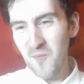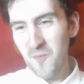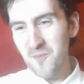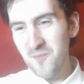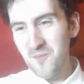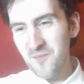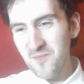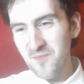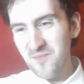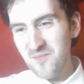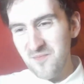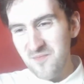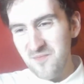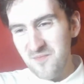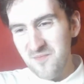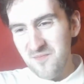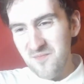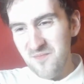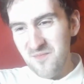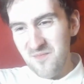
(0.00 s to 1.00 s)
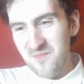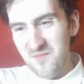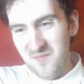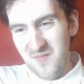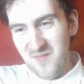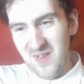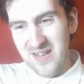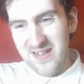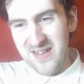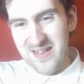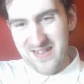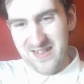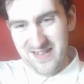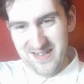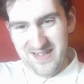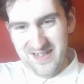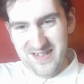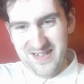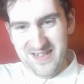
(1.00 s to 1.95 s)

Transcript: No one is speaking in this clip.